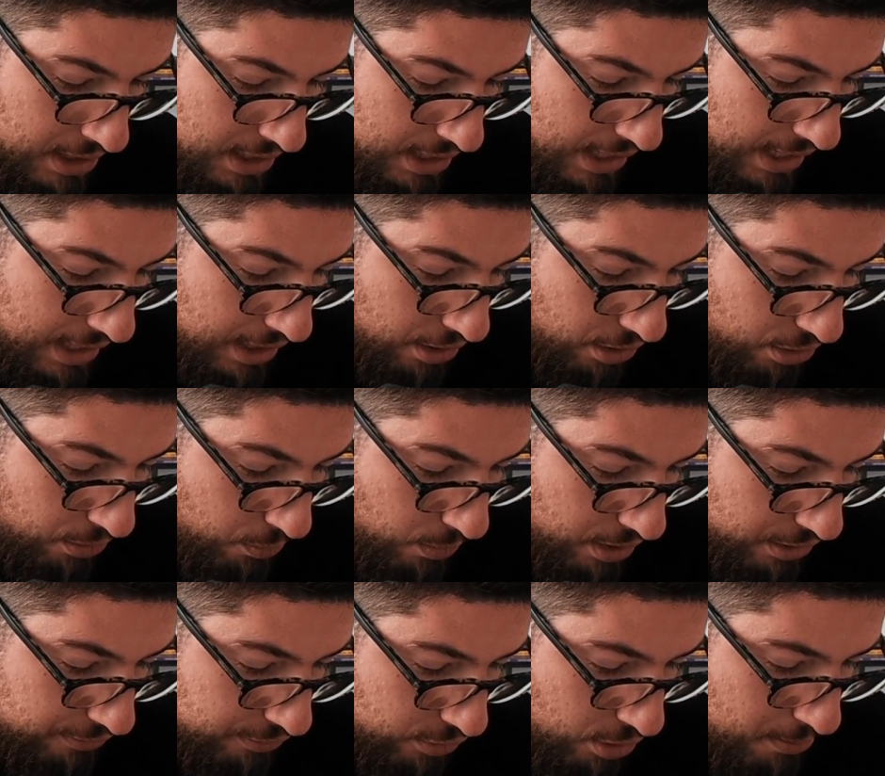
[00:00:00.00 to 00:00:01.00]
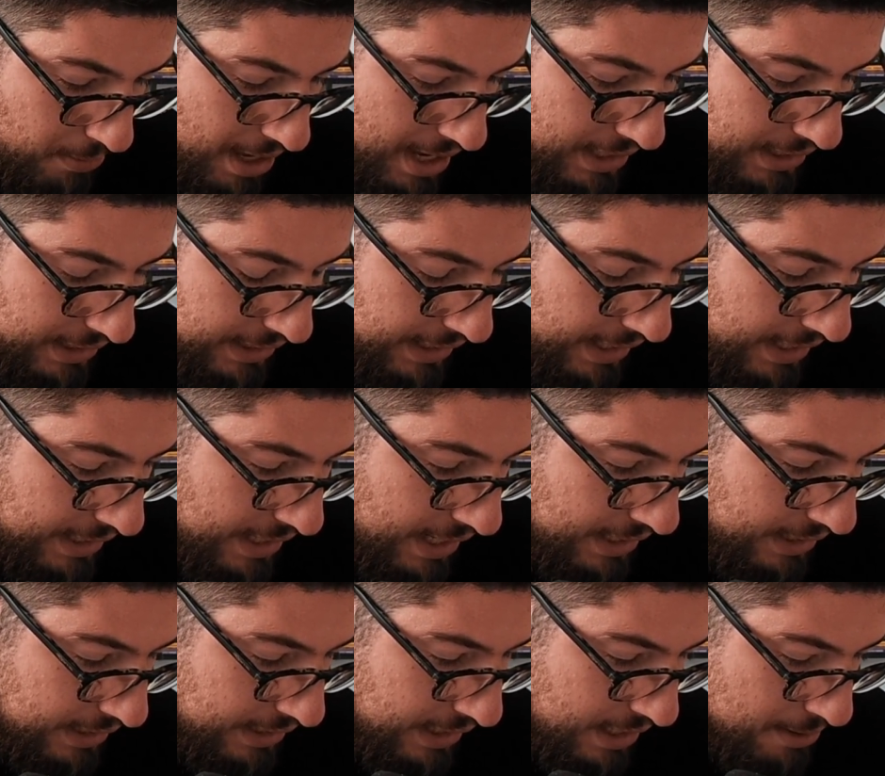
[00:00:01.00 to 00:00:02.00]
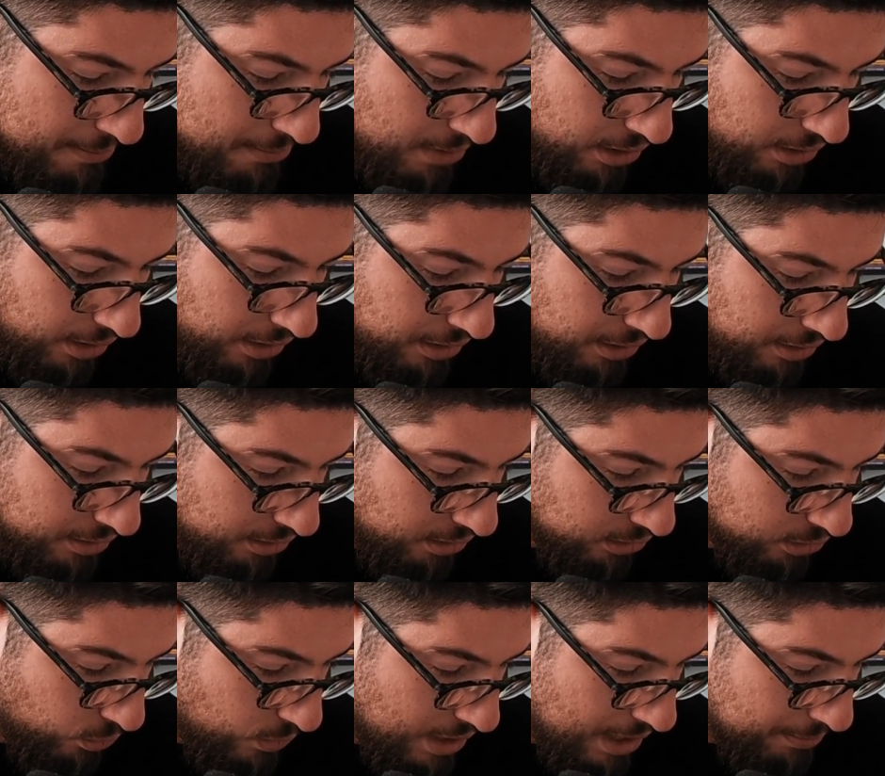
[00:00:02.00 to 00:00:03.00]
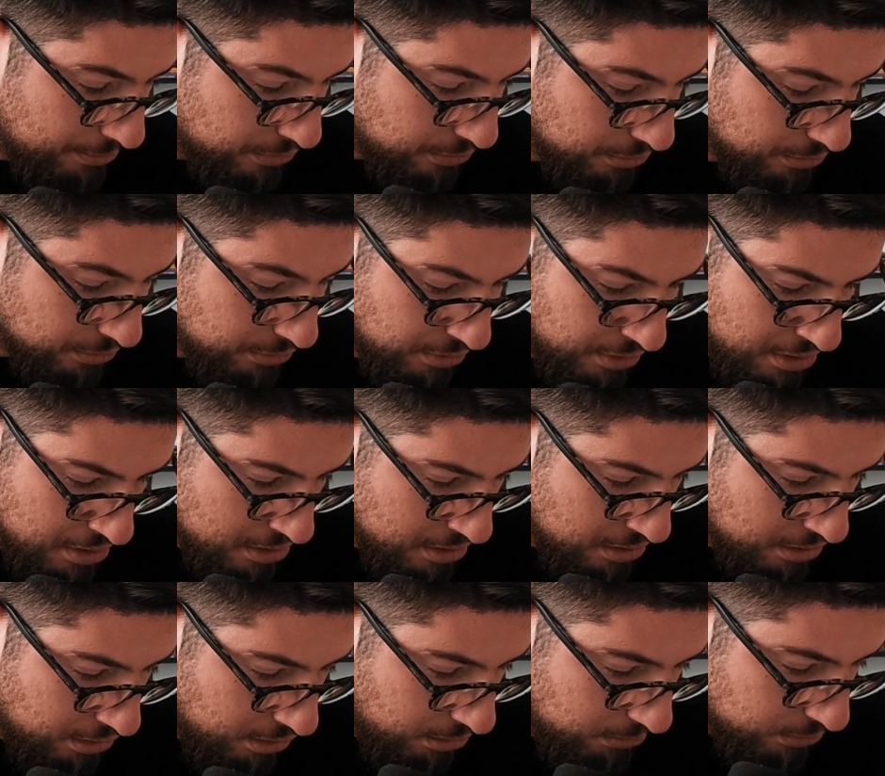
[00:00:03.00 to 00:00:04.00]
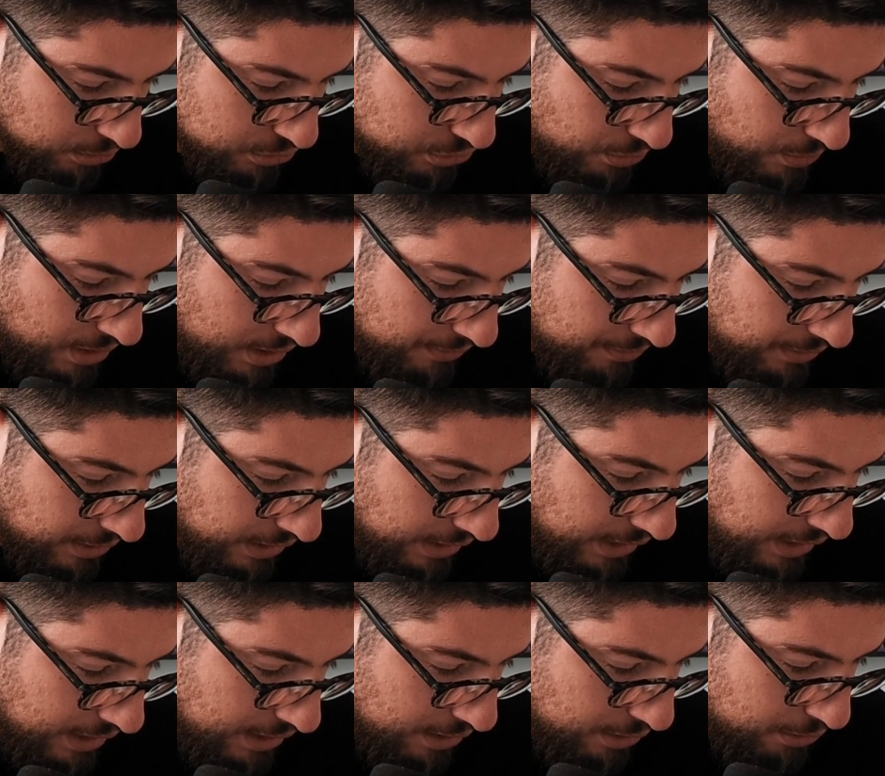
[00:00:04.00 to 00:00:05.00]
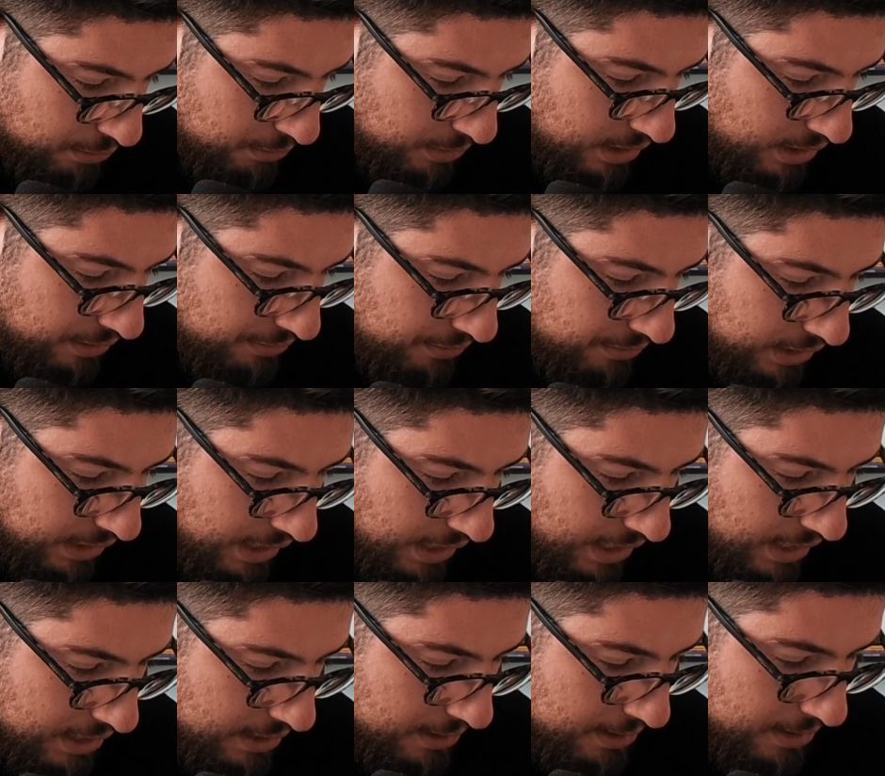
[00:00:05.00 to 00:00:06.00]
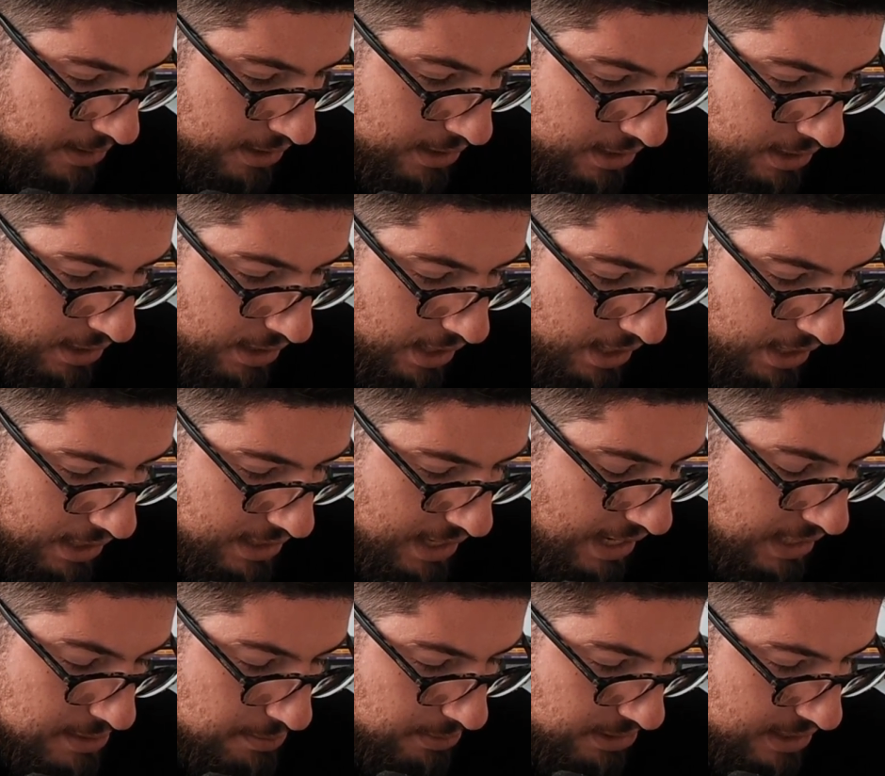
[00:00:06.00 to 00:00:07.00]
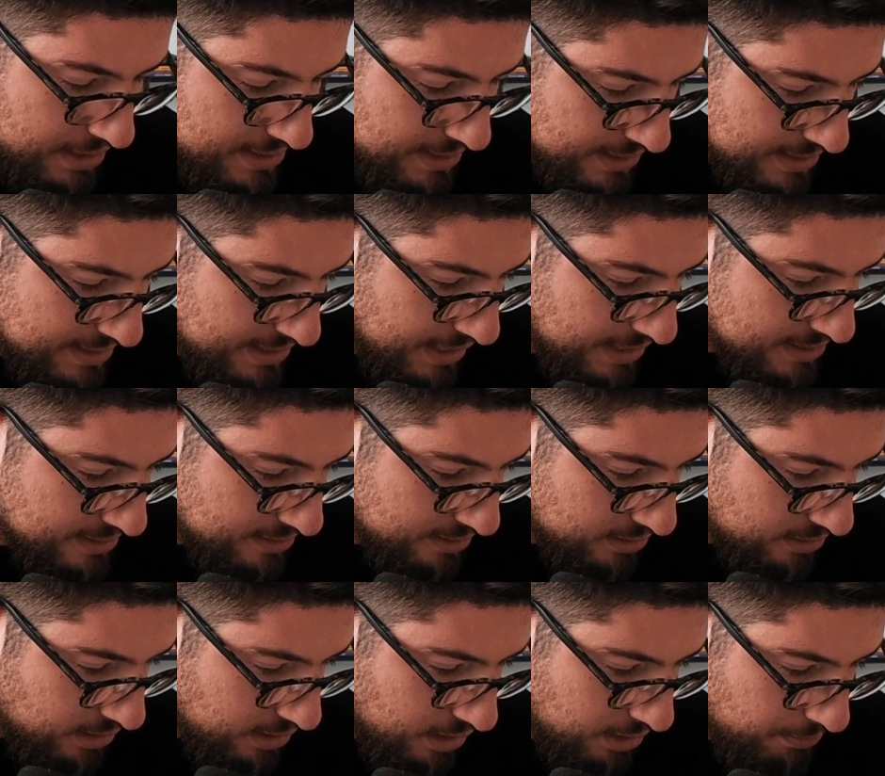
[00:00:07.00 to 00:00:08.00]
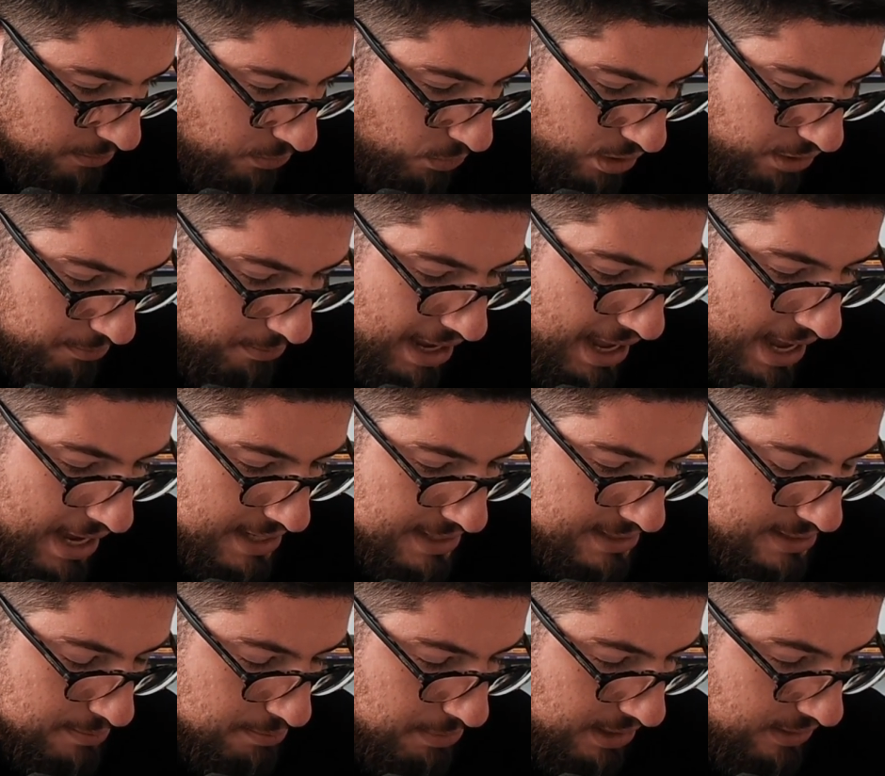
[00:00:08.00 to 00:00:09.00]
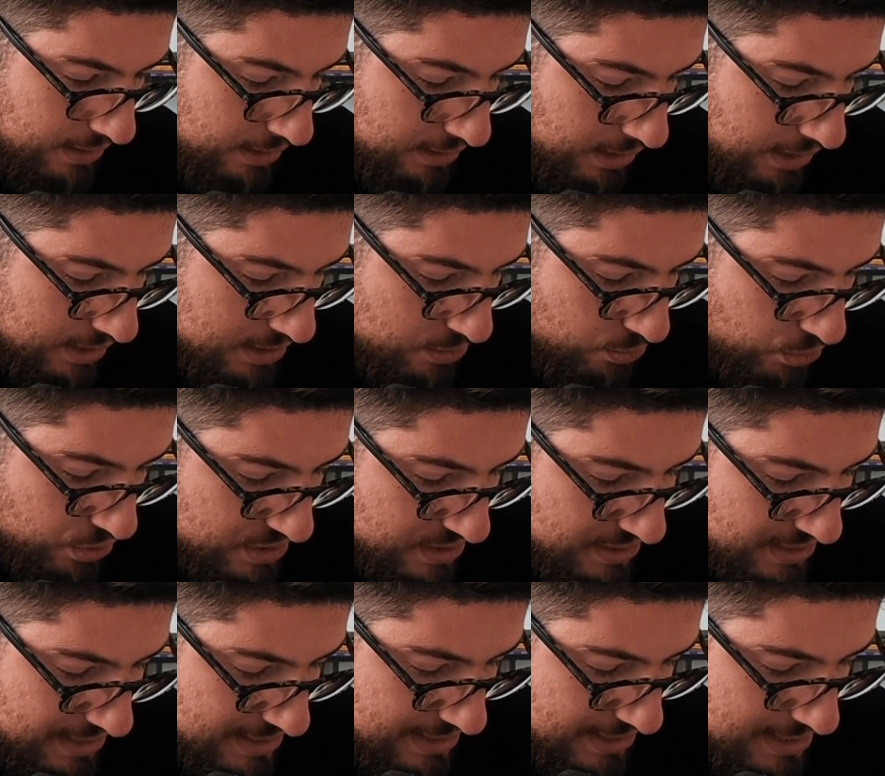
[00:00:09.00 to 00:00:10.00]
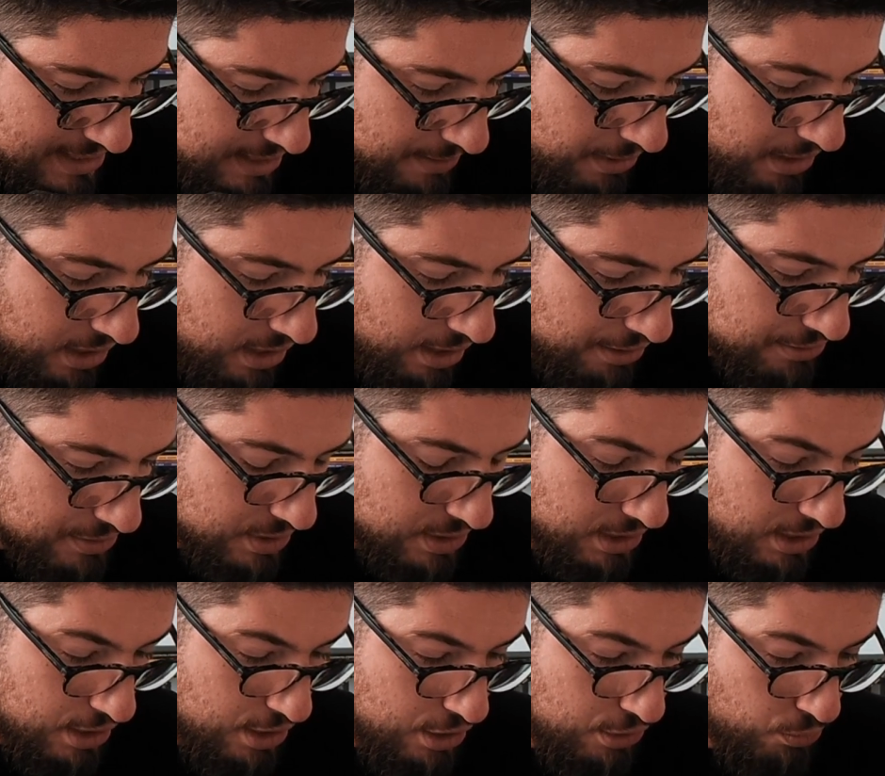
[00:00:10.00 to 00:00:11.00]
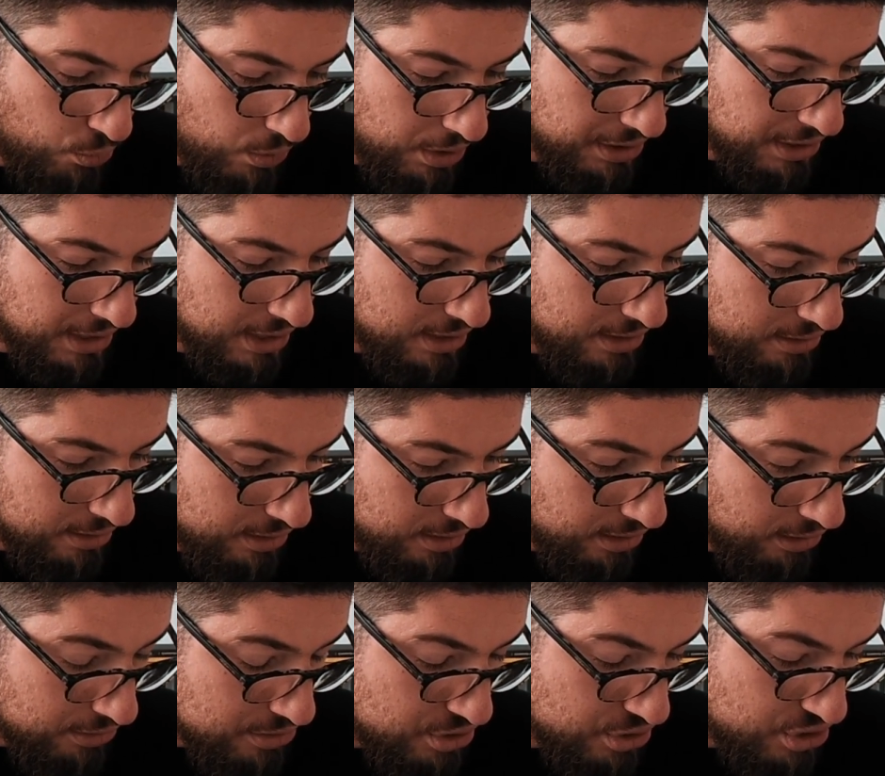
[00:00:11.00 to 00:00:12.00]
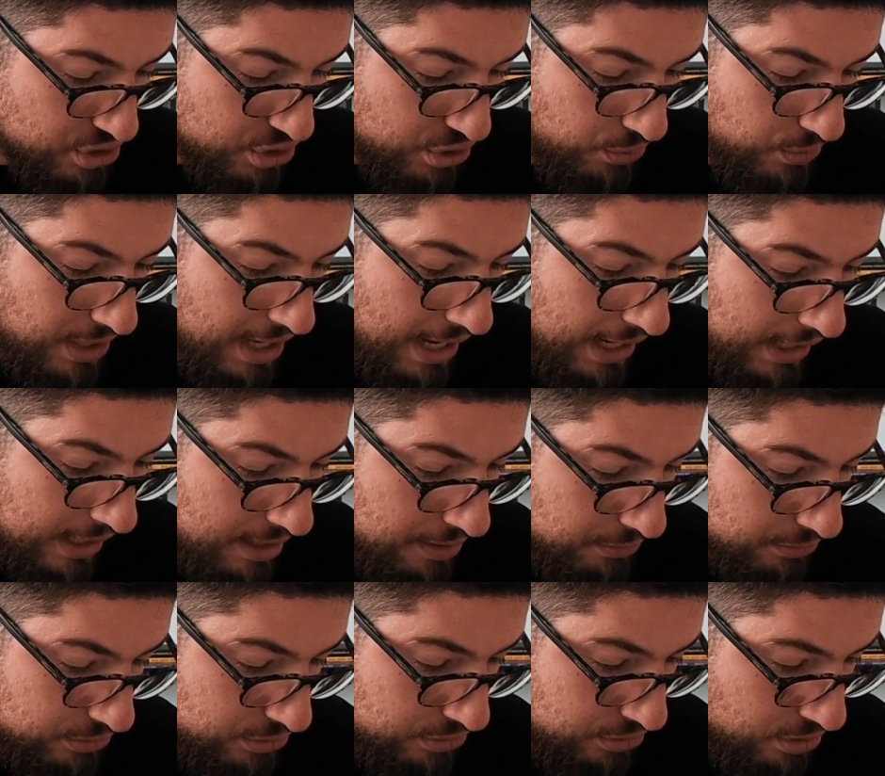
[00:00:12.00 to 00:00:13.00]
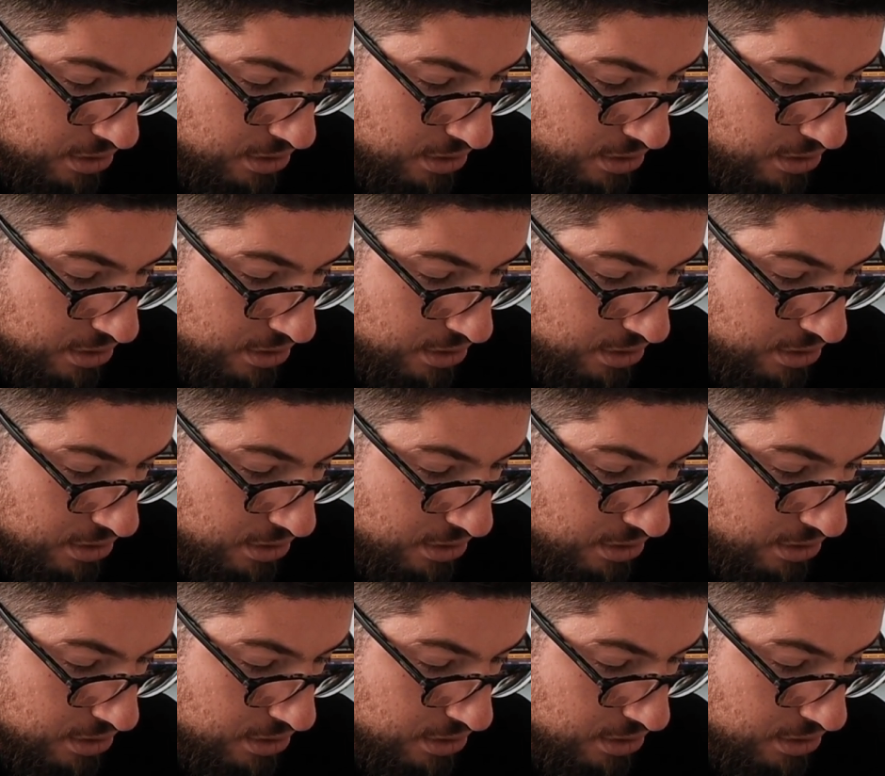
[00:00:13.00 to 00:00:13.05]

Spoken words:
And another one from 80K, 90K a month all the way up to almost 300K, 300K. And yeah, it's been a success. One of my highest spending days was 67,000 in 1 day, just 3 ad accounts.